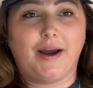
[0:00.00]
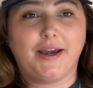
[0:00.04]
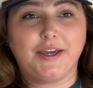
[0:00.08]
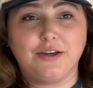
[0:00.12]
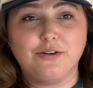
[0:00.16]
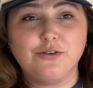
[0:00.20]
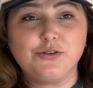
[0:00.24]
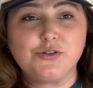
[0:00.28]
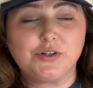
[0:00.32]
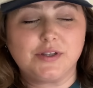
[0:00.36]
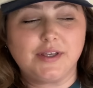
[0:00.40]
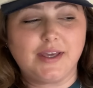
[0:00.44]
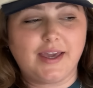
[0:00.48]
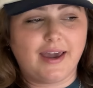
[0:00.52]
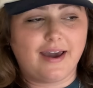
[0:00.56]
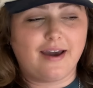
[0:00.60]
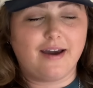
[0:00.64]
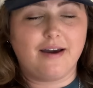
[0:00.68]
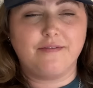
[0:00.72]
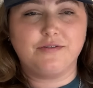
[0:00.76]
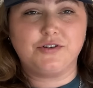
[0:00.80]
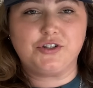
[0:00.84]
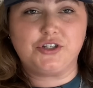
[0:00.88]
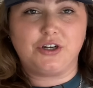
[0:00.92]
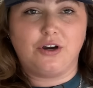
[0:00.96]
usually
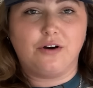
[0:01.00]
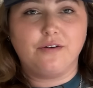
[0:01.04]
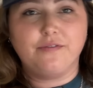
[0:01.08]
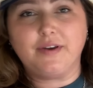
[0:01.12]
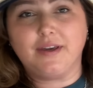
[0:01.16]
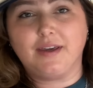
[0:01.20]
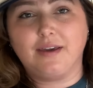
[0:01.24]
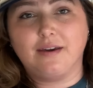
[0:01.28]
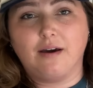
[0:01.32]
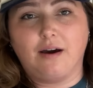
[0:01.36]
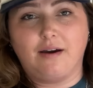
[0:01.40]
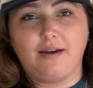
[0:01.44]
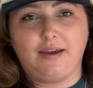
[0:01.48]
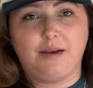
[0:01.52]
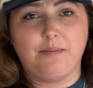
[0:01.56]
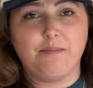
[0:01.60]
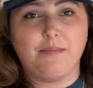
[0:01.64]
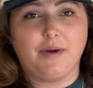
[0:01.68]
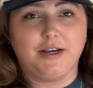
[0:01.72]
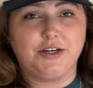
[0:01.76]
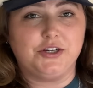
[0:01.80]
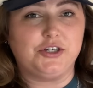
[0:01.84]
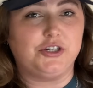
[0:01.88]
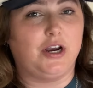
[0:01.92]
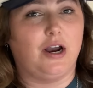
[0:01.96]
have shelving in
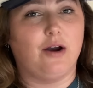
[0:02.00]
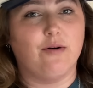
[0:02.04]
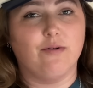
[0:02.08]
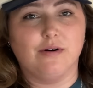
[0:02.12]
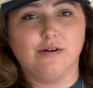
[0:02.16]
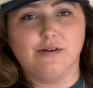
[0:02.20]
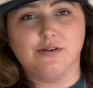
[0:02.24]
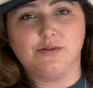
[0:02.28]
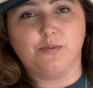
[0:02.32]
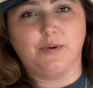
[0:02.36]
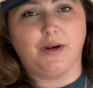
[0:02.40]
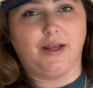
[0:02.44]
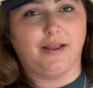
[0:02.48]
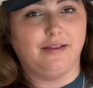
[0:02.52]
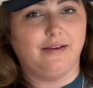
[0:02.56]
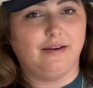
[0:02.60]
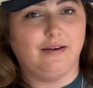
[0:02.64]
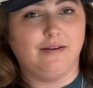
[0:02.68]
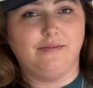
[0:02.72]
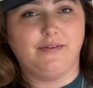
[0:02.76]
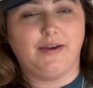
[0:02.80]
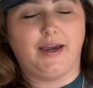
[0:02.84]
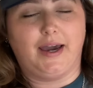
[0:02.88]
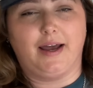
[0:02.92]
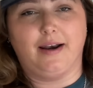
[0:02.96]
my showers when I
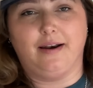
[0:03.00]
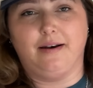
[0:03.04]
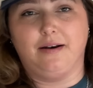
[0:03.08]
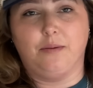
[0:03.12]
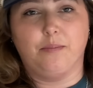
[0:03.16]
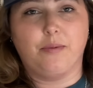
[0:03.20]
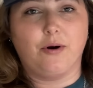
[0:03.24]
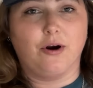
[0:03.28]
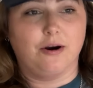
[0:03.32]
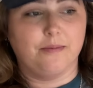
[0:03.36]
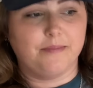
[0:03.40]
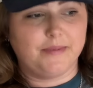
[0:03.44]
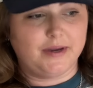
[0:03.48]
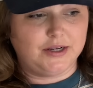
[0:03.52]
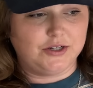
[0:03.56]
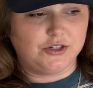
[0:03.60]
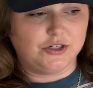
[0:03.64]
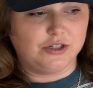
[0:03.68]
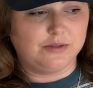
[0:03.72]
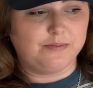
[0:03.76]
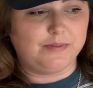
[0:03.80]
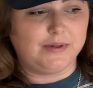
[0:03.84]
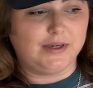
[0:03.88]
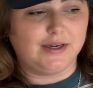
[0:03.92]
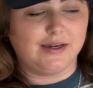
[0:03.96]
live at an apartment
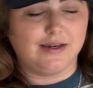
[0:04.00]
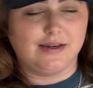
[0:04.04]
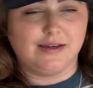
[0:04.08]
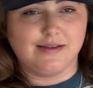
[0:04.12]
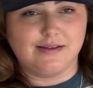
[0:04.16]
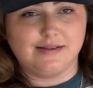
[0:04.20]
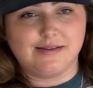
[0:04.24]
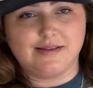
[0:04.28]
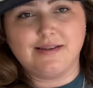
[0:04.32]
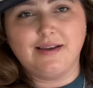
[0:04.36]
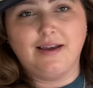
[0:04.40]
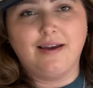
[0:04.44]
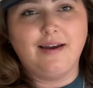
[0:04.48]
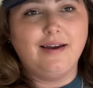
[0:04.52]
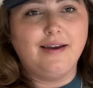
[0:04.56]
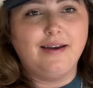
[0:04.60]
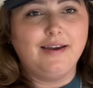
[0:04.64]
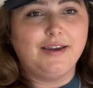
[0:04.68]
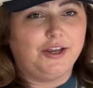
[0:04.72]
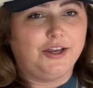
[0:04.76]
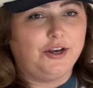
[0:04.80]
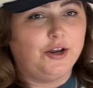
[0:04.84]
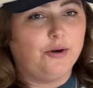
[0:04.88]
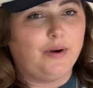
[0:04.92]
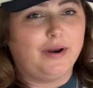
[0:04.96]
just because,
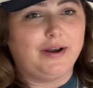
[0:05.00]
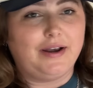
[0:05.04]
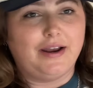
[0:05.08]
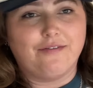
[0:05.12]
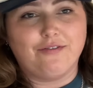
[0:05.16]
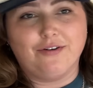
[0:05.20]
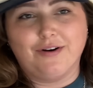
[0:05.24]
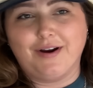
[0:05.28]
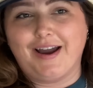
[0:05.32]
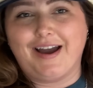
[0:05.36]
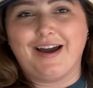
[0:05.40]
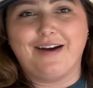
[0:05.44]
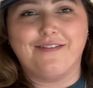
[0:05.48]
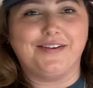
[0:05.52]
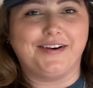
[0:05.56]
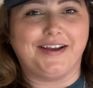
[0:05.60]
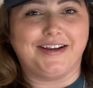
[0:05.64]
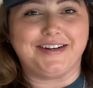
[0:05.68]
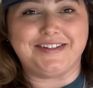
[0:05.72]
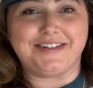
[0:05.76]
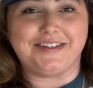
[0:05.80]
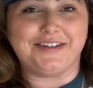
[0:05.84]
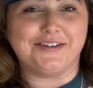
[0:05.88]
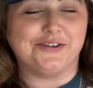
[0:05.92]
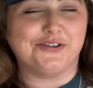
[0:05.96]
you know, I never have an
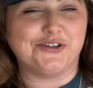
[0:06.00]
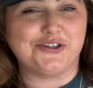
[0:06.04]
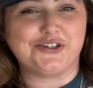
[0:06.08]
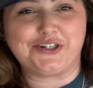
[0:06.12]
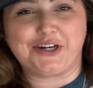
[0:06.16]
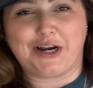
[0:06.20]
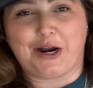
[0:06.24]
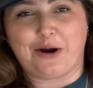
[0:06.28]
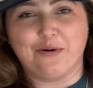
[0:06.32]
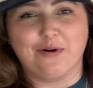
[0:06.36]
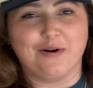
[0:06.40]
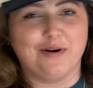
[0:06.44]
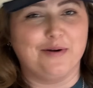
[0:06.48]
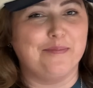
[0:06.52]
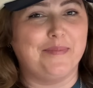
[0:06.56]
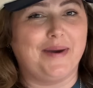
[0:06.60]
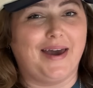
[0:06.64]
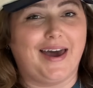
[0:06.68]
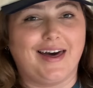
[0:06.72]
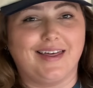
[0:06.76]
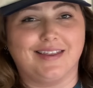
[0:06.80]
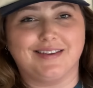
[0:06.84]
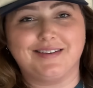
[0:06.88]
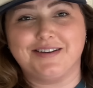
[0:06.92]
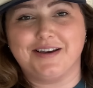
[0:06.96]
ideal shower
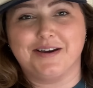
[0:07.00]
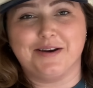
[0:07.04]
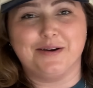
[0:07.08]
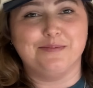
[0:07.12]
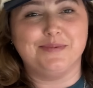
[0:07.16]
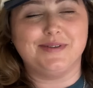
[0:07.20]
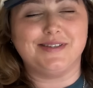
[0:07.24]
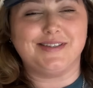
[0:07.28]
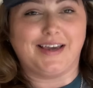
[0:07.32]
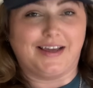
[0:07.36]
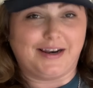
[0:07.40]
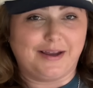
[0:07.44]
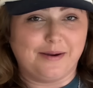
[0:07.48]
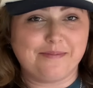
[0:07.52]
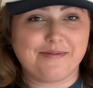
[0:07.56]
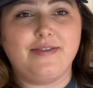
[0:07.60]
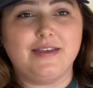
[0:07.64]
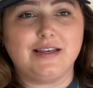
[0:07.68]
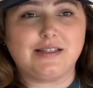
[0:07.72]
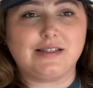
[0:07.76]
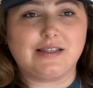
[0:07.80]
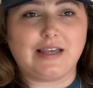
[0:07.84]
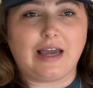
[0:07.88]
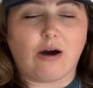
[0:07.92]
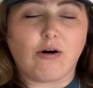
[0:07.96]
bathtub setup.
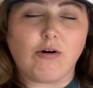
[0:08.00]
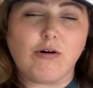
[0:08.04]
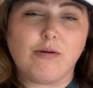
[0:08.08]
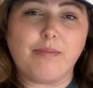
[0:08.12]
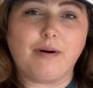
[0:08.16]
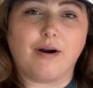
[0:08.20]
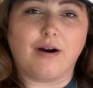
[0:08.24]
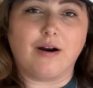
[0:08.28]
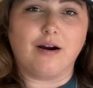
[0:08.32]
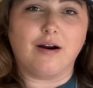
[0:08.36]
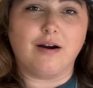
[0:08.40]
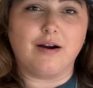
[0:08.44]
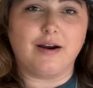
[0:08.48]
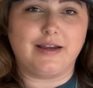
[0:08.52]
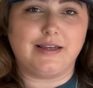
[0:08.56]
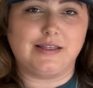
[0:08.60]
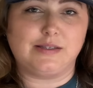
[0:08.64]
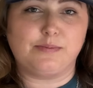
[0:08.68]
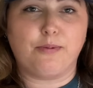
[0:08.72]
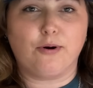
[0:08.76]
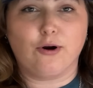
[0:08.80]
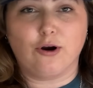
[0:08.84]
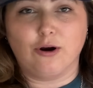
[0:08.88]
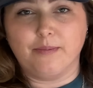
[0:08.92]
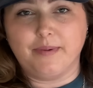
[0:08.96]
This towel bar is
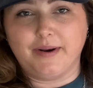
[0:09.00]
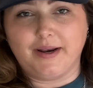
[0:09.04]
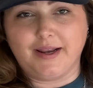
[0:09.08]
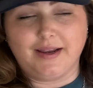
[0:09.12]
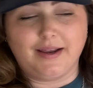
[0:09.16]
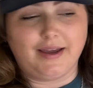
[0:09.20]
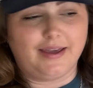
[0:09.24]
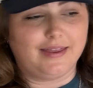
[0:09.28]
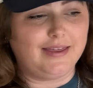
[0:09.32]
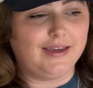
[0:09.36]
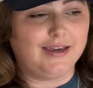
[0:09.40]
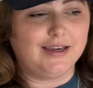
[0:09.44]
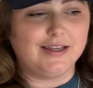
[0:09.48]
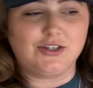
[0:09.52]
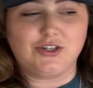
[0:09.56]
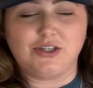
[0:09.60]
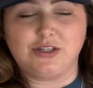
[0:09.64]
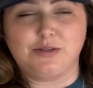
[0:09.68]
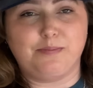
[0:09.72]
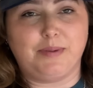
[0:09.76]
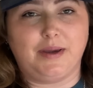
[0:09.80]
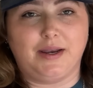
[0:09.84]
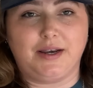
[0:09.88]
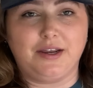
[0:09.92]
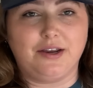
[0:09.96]
permanent. I think it's
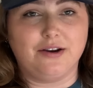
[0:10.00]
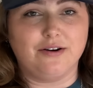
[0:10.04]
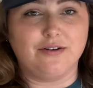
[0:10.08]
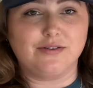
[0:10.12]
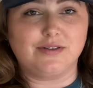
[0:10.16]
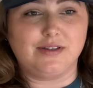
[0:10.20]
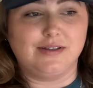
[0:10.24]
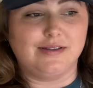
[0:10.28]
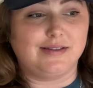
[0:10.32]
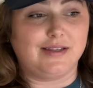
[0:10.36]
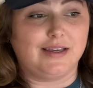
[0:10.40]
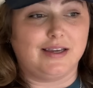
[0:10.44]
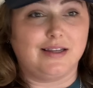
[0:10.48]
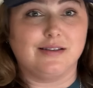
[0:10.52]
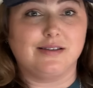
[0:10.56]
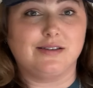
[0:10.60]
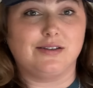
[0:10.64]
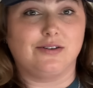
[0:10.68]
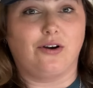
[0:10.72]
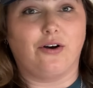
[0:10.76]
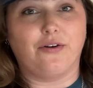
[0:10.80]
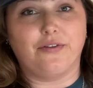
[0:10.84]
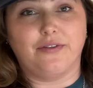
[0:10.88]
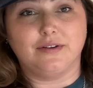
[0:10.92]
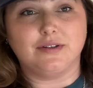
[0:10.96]
just been here since they
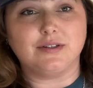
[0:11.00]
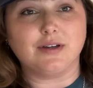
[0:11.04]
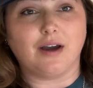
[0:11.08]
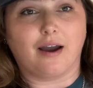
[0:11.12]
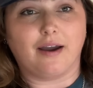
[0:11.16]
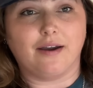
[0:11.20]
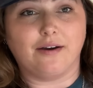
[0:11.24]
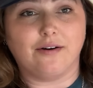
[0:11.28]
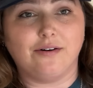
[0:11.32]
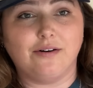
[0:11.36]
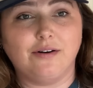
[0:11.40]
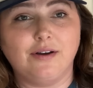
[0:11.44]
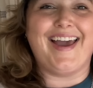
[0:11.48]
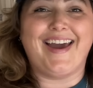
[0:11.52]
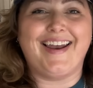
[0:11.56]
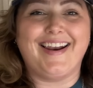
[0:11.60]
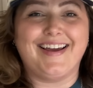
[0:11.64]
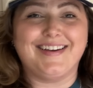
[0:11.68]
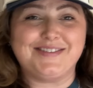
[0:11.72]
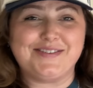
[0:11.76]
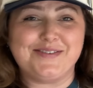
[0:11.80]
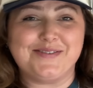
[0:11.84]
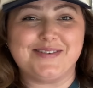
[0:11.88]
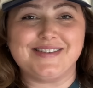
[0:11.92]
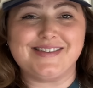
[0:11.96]
installed the tile. And
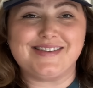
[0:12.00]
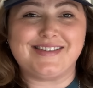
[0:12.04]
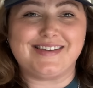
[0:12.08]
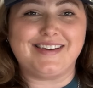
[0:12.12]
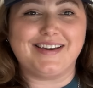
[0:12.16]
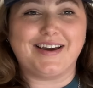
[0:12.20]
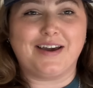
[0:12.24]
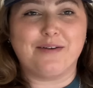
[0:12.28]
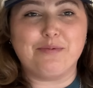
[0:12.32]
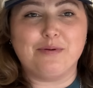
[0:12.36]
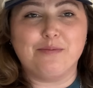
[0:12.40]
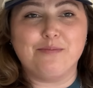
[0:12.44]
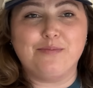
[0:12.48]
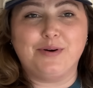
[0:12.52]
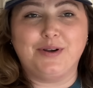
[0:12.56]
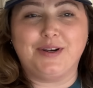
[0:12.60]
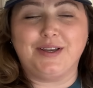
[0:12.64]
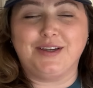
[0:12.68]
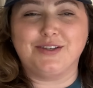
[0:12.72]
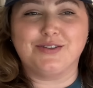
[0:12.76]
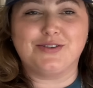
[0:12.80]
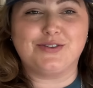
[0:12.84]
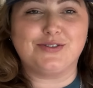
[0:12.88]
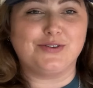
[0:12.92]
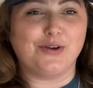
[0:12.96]
as you can see, I've been putting
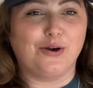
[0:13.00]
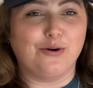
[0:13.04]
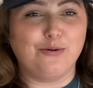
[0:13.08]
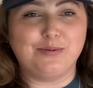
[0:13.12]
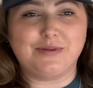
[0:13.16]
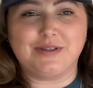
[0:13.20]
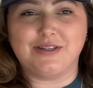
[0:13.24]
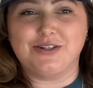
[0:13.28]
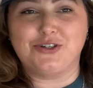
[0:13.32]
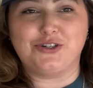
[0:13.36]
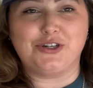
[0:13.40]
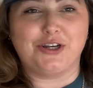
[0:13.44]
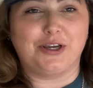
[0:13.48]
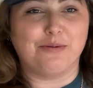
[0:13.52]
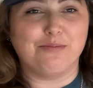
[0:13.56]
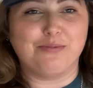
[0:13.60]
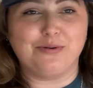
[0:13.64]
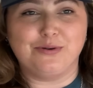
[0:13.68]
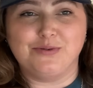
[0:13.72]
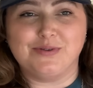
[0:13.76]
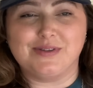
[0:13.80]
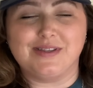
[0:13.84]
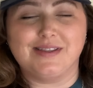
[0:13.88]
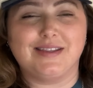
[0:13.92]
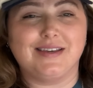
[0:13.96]
soaps and shampoos
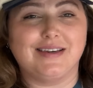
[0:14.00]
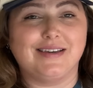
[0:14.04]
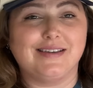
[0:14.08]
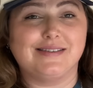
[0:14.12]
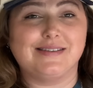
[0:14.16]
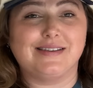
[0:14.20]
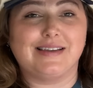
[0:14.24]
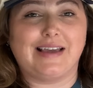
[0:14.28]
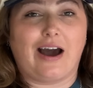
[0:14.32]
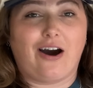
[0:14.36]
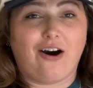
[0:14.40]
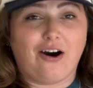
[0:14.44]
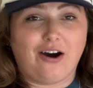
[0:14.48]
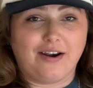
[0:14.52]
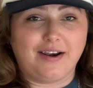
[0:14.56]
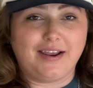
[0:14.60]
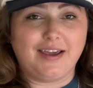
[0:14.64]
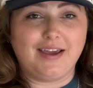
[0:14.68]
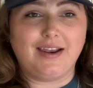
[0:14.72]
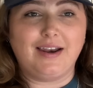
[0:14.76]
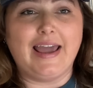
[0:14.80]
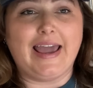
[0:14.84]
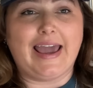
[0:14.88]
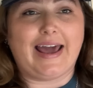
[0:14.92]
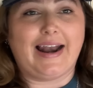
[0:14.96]
and things on
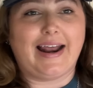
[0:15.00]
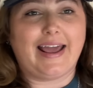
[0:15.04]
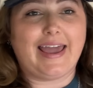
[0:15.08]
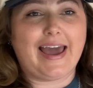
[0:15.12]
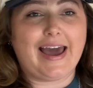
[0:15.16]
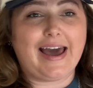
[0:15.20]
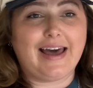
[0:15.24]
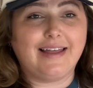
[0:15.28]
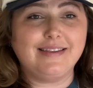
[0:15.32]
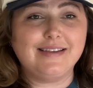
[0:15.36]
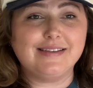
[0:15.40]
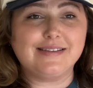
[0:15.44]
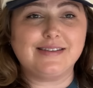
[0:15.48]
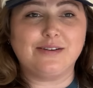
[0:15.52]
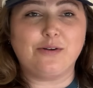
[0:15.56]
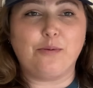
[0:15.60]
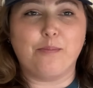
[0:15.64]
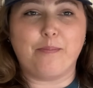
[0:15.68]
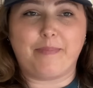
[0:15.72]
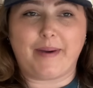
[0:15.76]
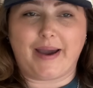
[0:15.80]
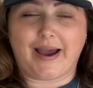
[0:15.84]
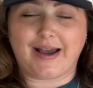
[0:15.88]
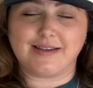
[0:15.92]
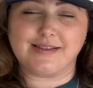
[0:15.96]
it. And I had this little
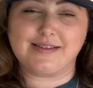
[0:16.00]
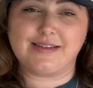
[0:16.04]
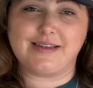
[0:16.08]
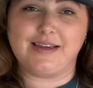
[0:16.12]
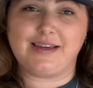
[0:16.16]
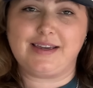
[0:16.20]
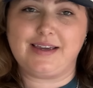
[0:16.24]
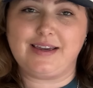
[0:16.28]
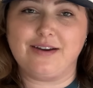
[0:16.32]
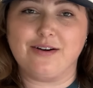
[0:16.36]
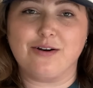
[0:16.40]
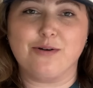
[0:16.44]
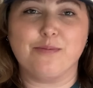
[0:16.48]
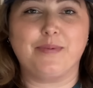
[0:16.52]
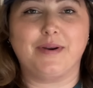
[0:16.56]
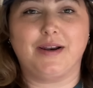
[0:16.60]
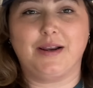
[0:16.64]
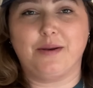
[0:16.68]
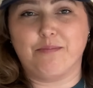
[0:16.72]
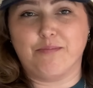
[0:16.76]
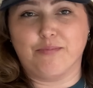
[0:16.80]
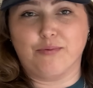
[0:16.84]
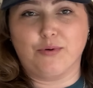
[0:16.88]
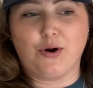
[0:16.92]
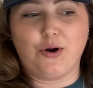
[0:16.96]
basket here, but
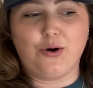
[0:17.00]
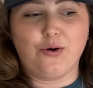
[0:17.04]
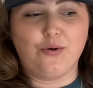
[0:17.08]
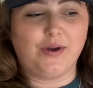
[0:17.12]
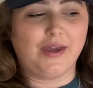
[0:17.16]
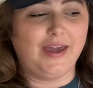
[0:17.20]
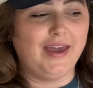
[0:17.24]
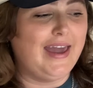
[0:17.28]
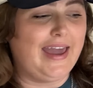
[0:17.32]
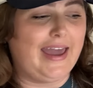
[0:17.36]
it broke.